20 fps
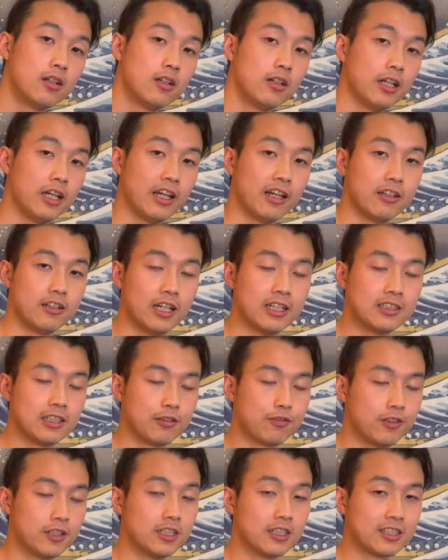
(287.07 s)
And as a
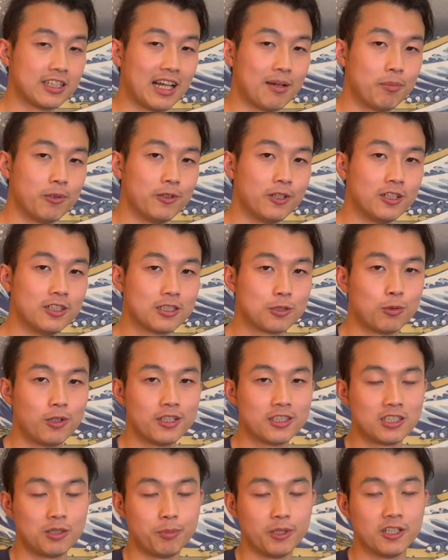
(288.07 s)
fun example, here's
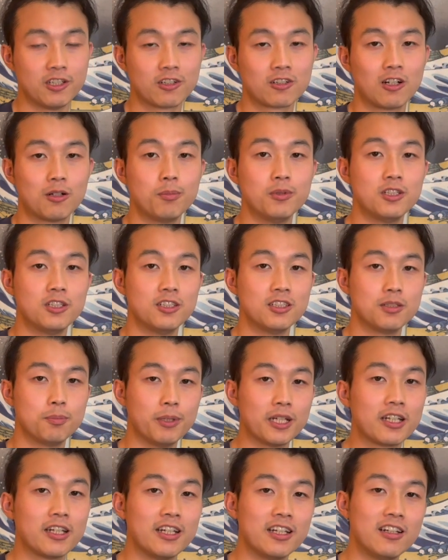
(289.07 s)
what Sabrina Carpenter's
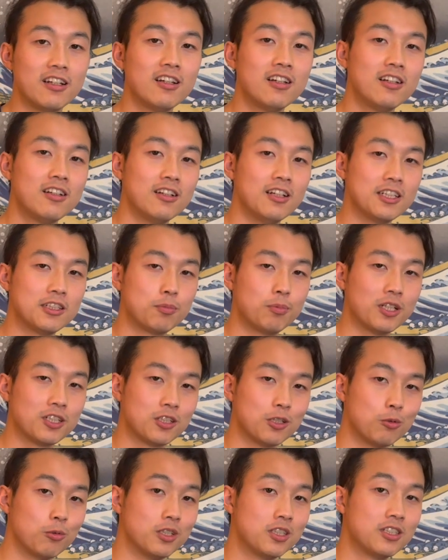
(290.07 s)
big hit
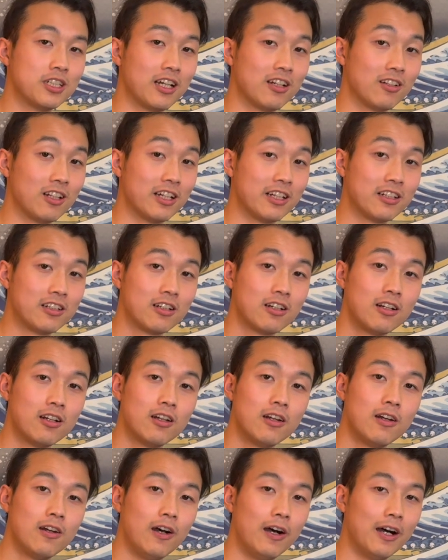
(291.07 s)
Espresso would sound like
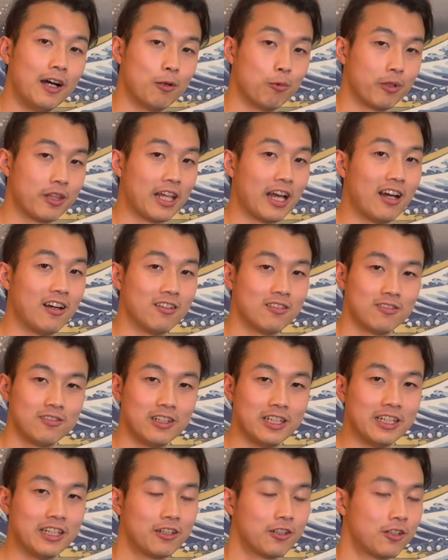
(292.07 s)
without
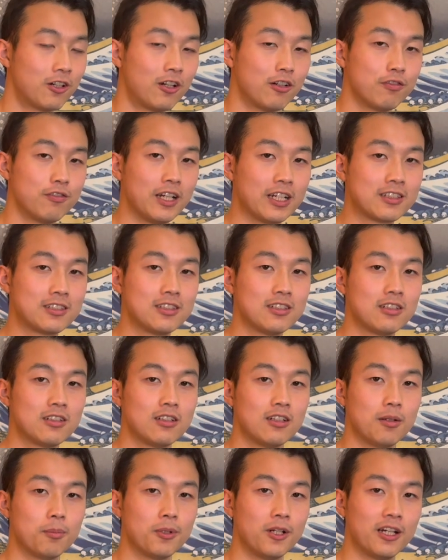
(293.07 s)
any guitar effects
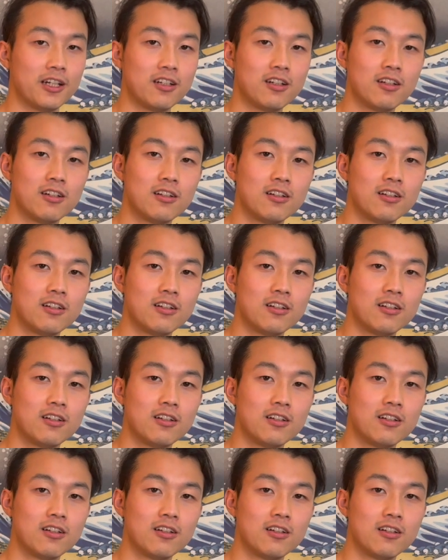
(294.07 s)
applied.